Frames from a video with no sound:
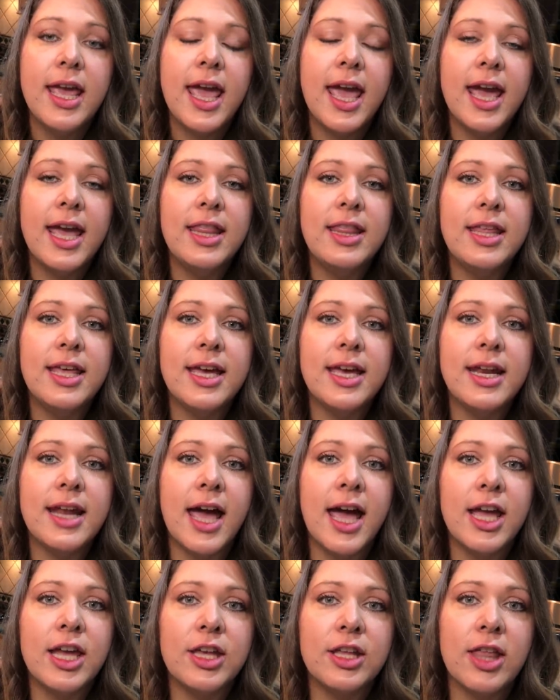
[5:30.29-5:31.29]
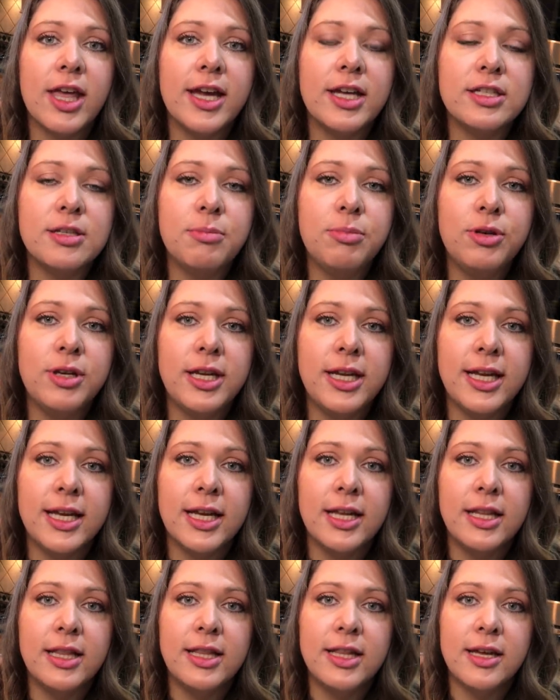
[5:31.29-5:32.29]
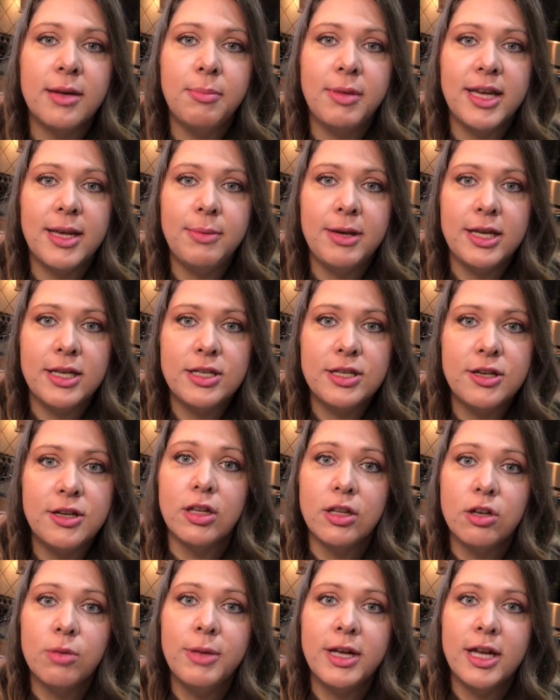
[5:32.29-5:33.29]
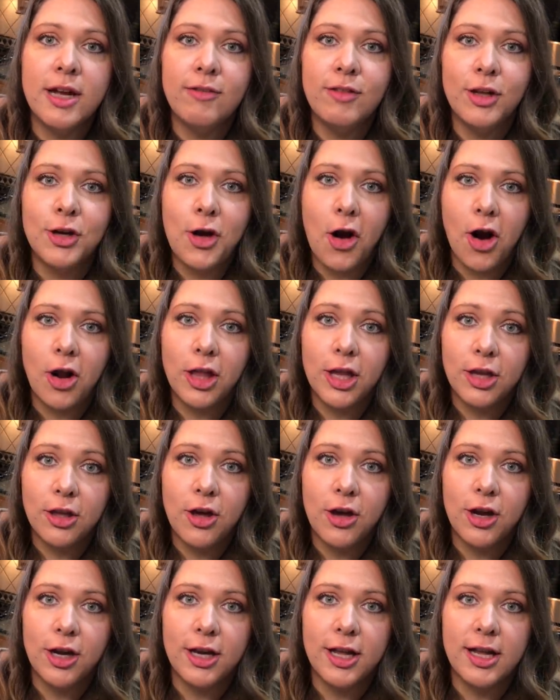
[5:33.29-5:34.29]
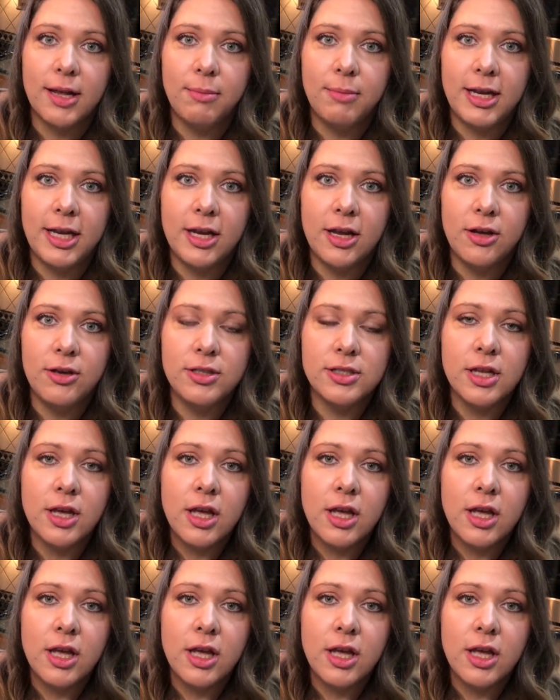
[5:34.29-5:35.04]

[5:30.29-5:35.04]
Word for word: And then I like to put in the PB2, a little bit of the garlic coconut aminos.